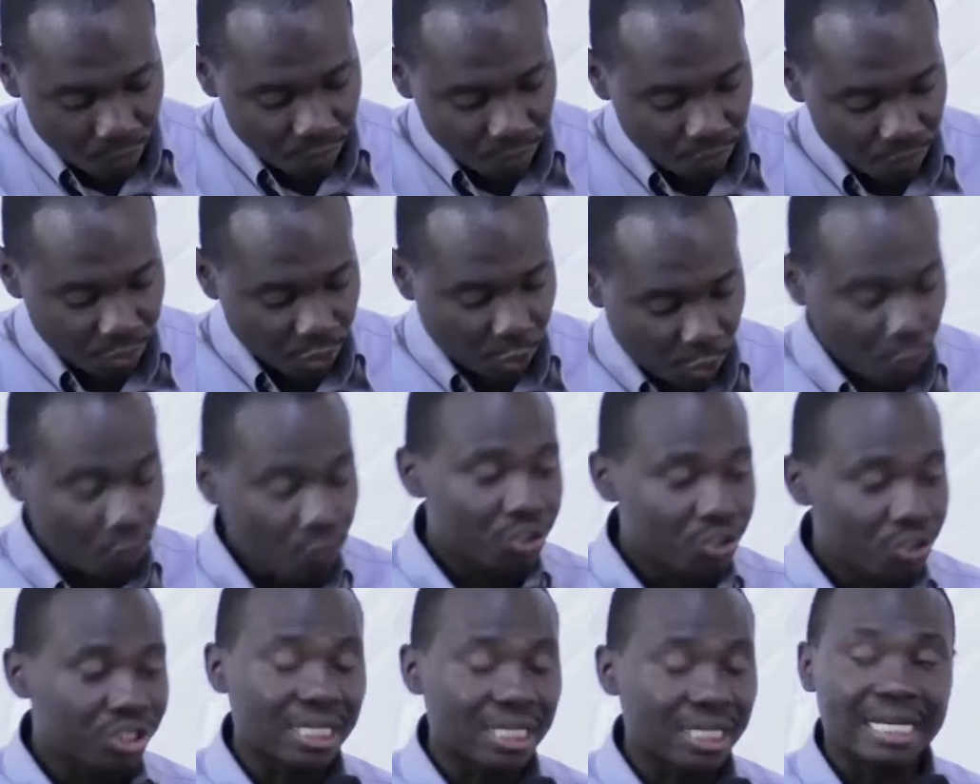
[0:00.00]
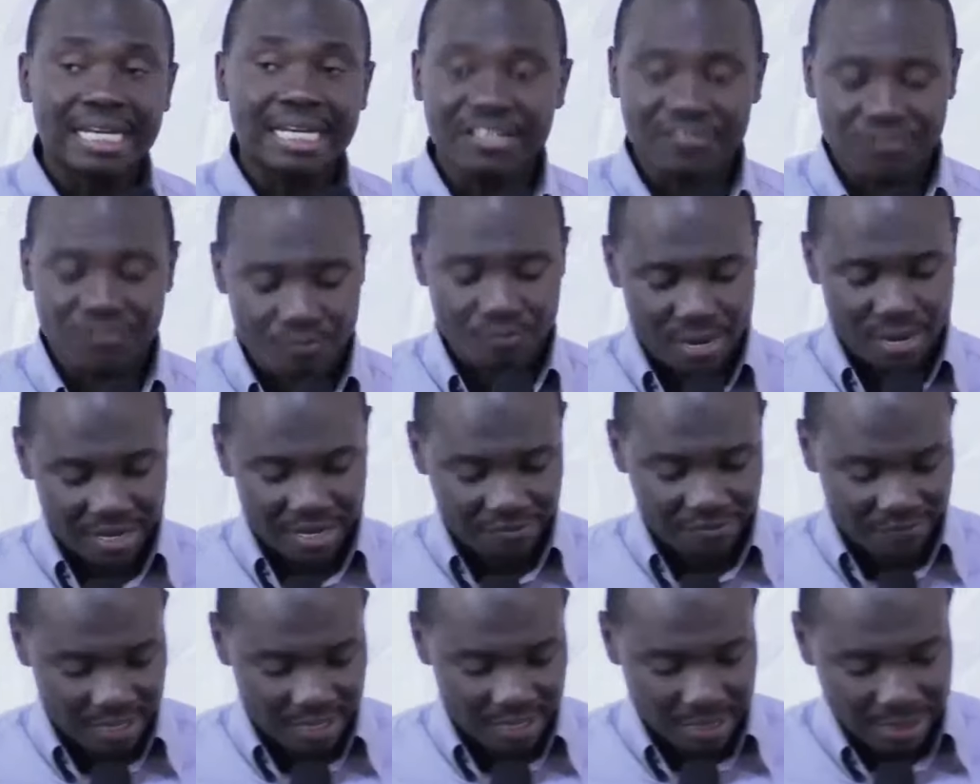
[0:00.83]
You shall live by
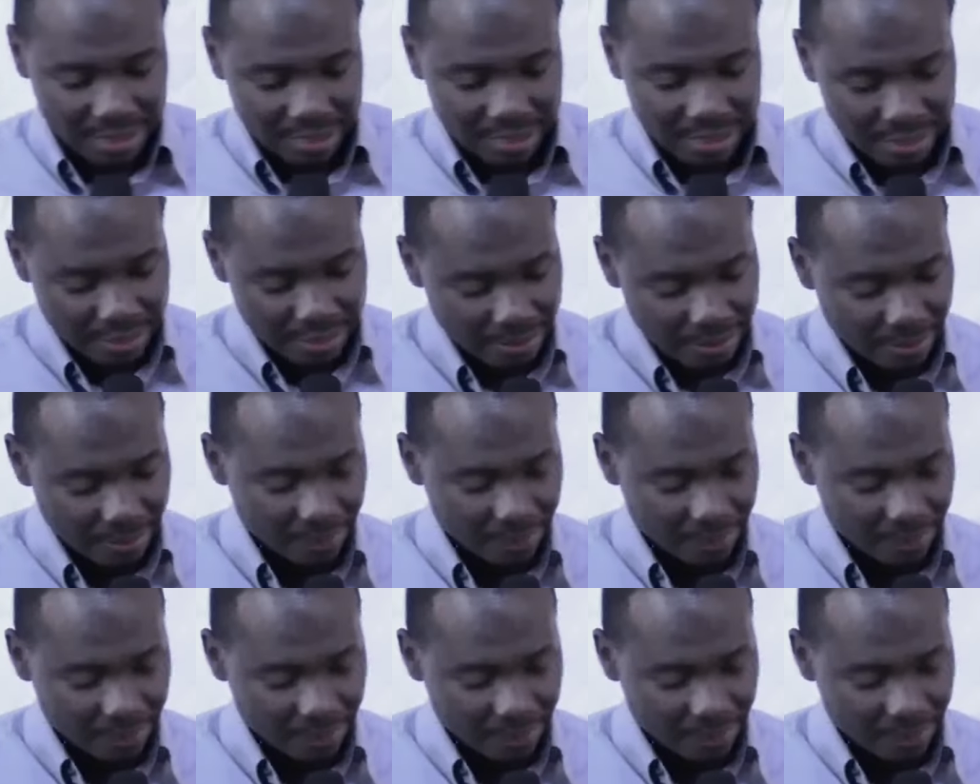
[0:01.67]
faith.